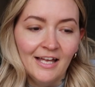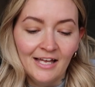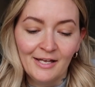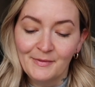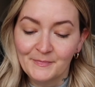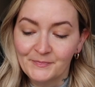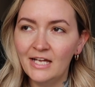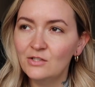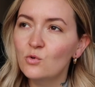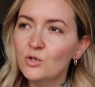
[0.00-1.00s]
I
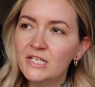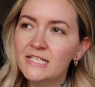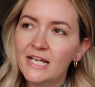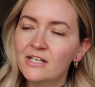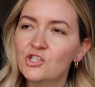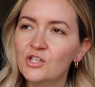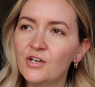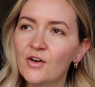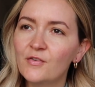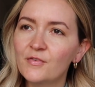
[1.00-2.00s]
had all good intention
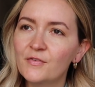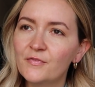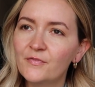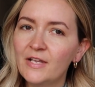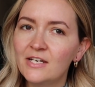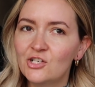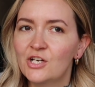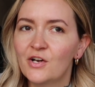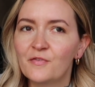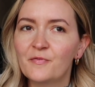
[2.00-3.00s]
of
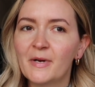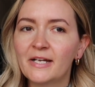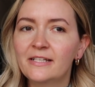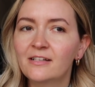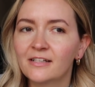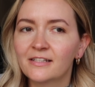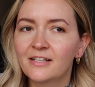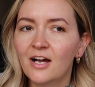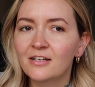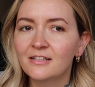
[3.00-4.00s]
finishing off my
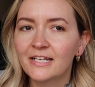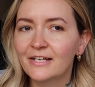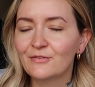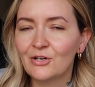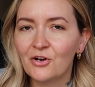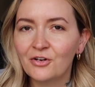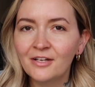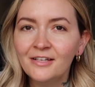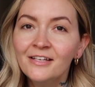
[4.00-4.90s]
gardening vlog.